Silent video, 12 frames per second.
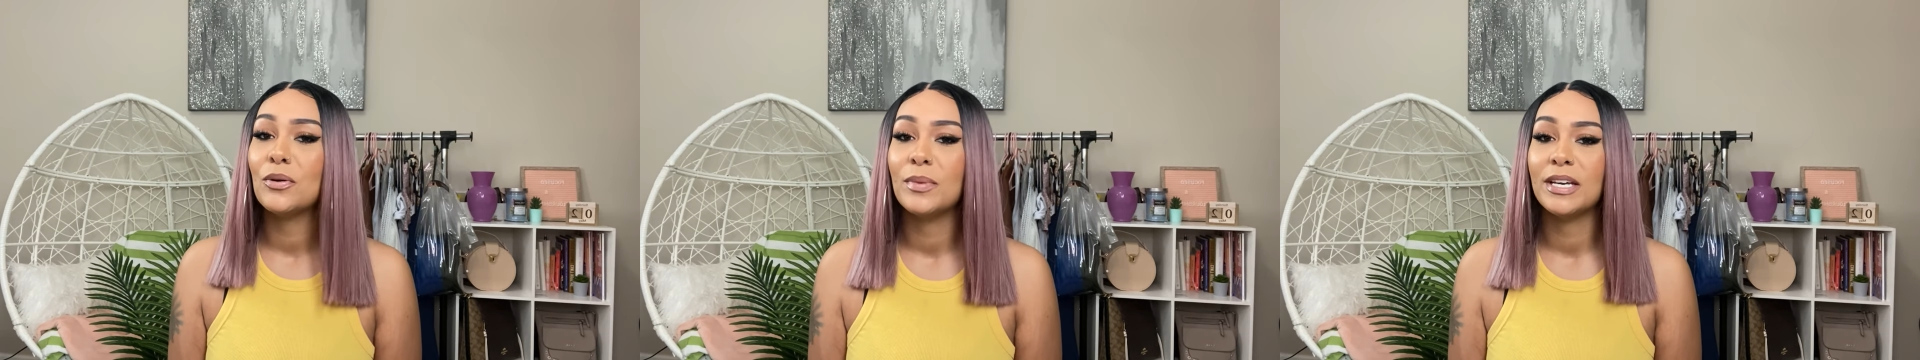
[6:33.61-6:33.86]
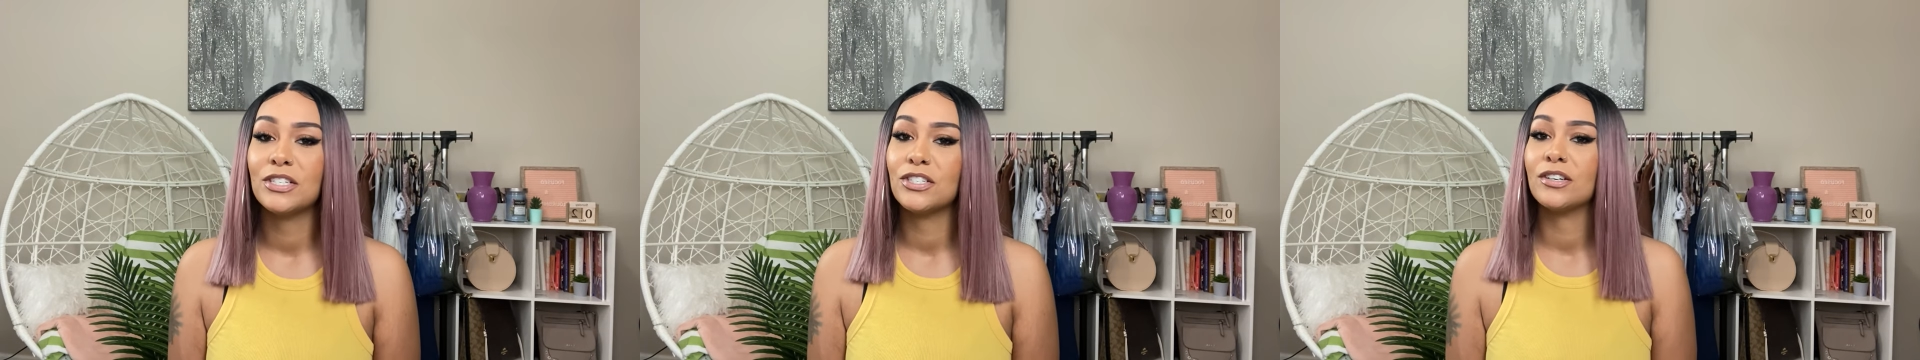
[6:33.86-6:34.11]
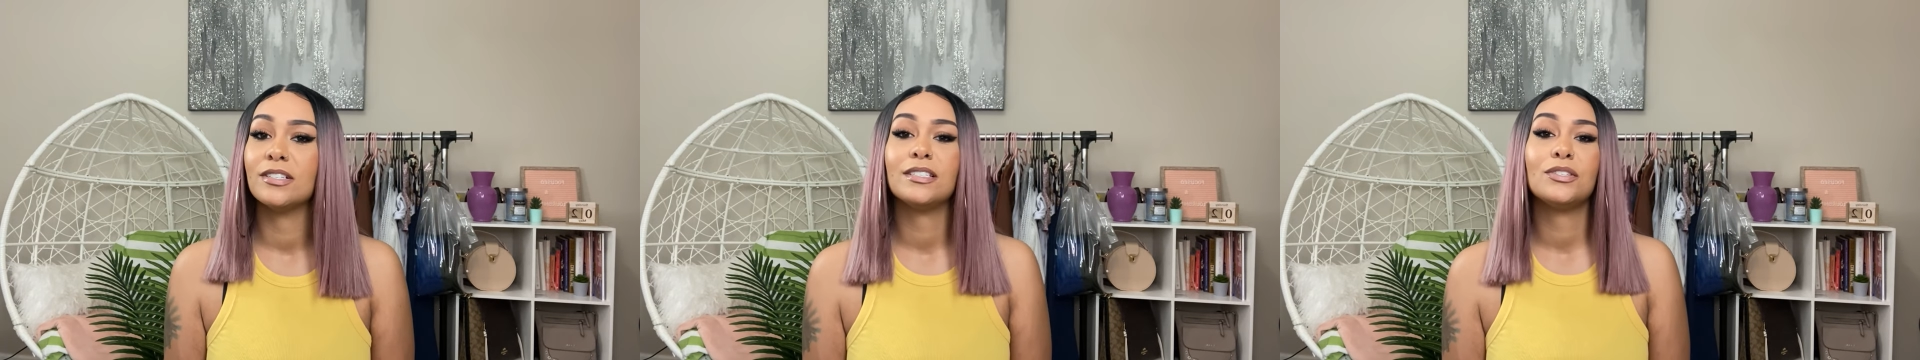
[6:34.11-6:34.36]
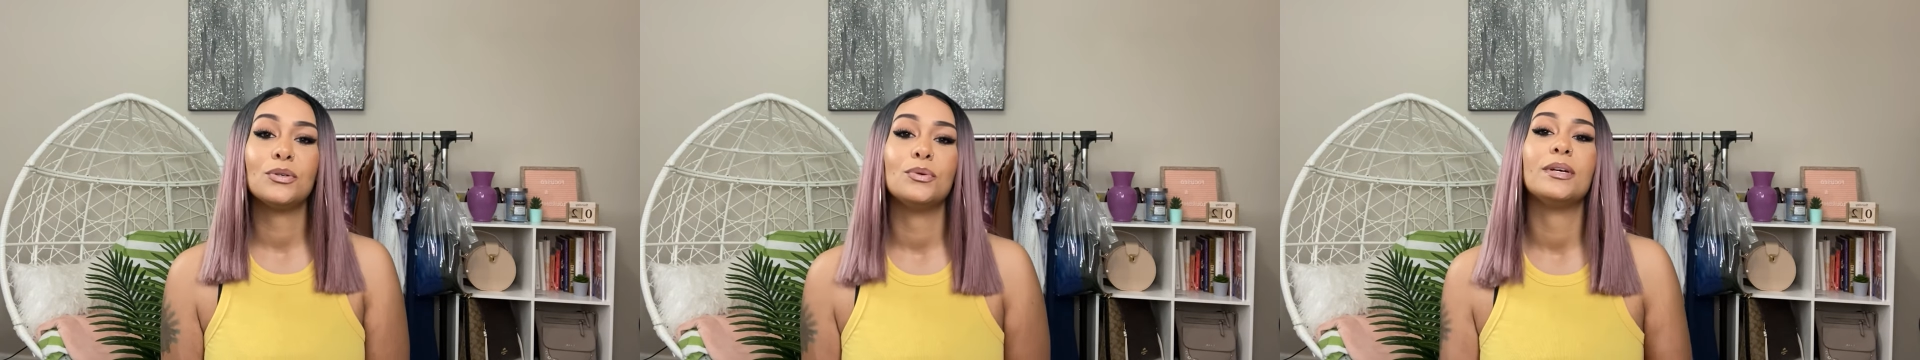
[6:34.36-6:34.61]
make sure
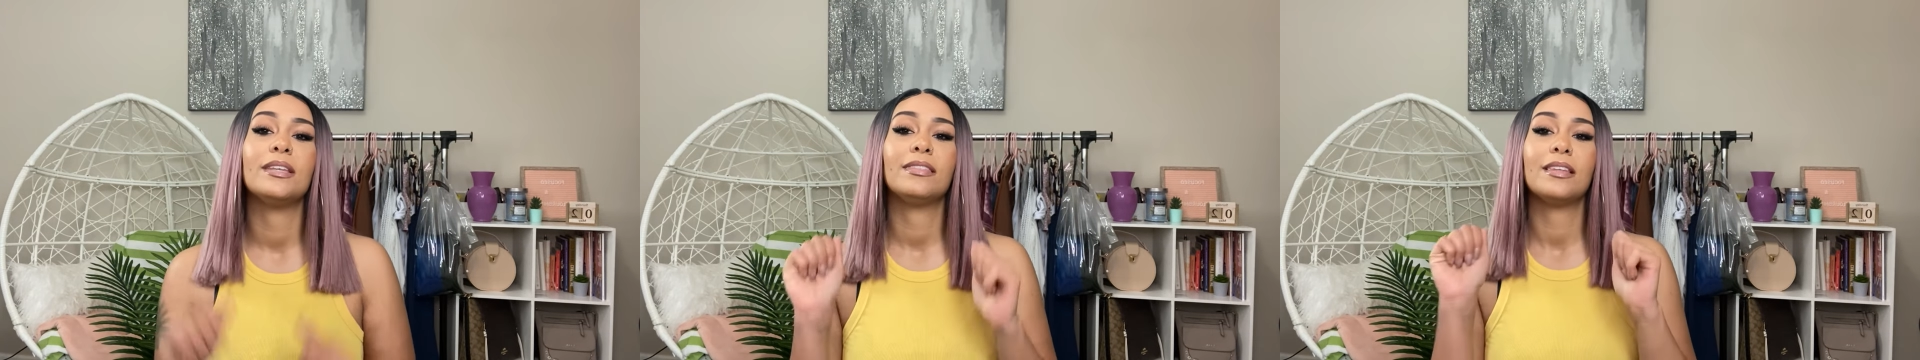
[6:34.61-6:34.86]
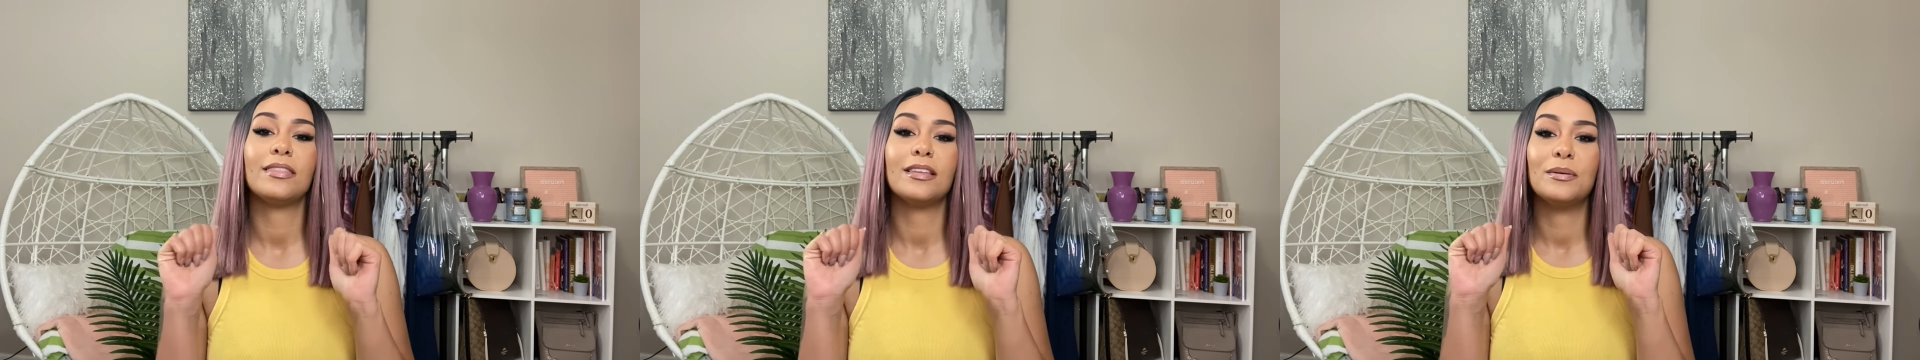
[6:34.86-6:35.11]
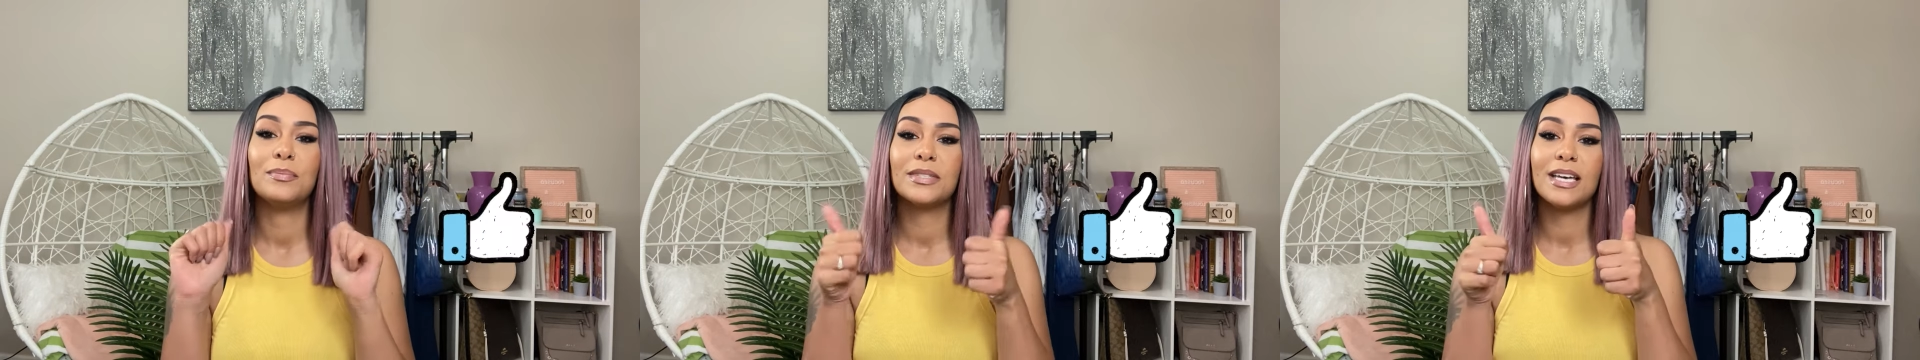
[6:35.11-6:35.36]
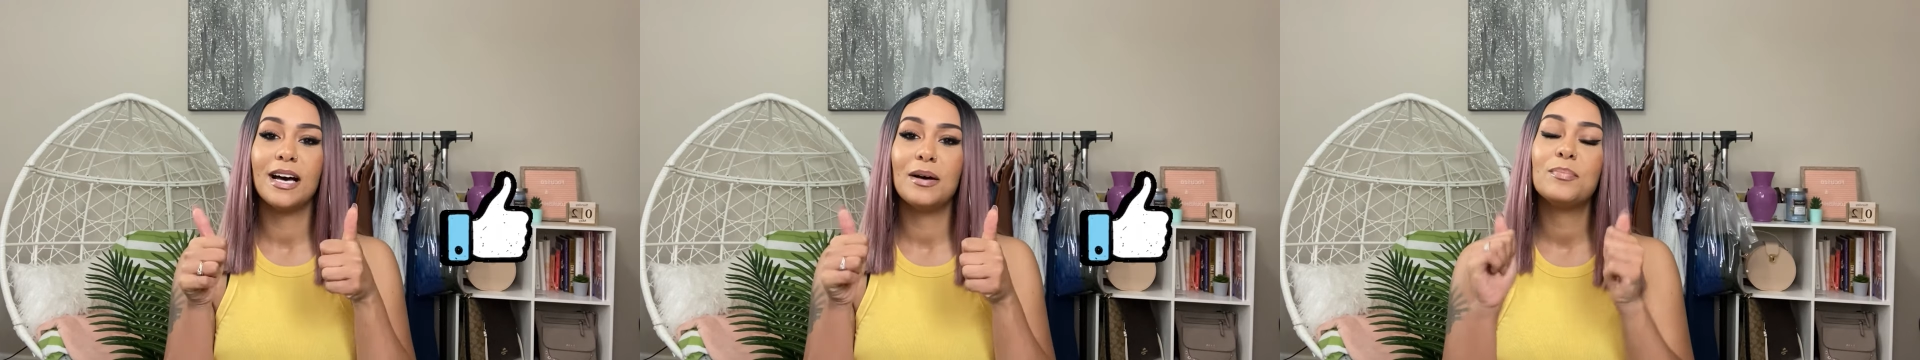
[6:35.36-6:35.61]
to hit the thumbs
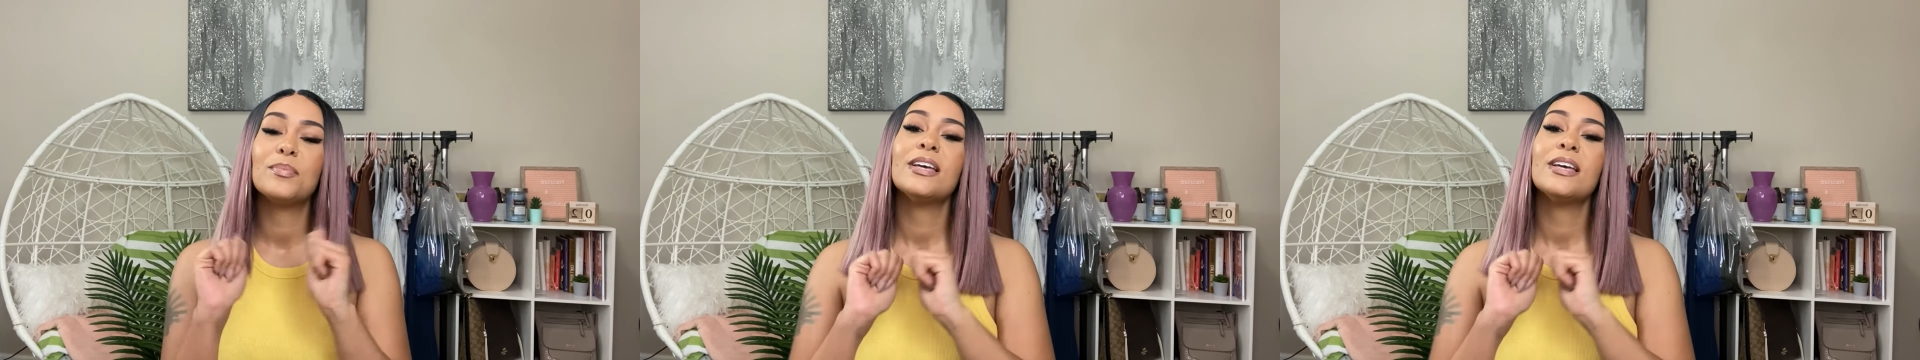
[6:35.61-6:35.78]
up.